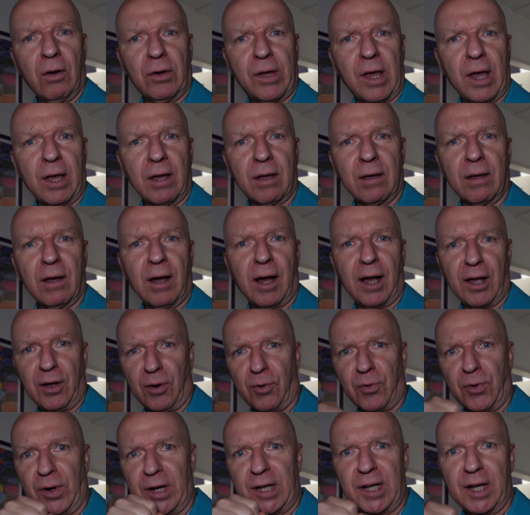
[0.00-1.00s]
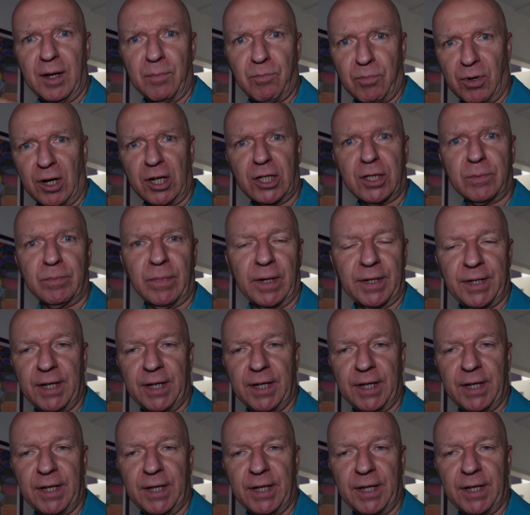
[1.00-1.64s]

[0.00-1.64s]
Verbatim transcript: Okay, I already brushed my